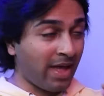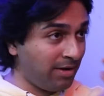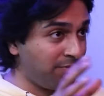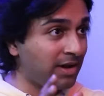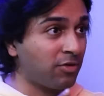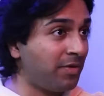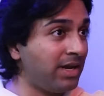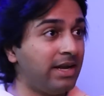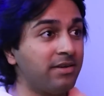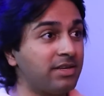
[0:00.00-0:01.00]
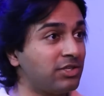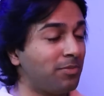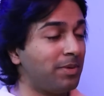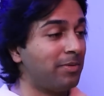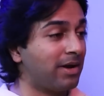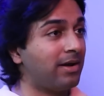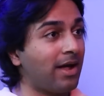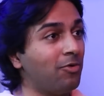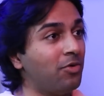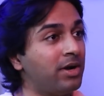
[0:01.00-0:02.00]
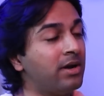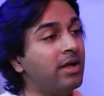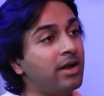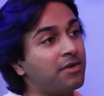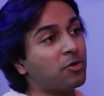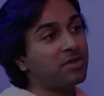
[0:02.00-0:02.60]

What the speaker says: And if that's of any interest, your people can download it. It's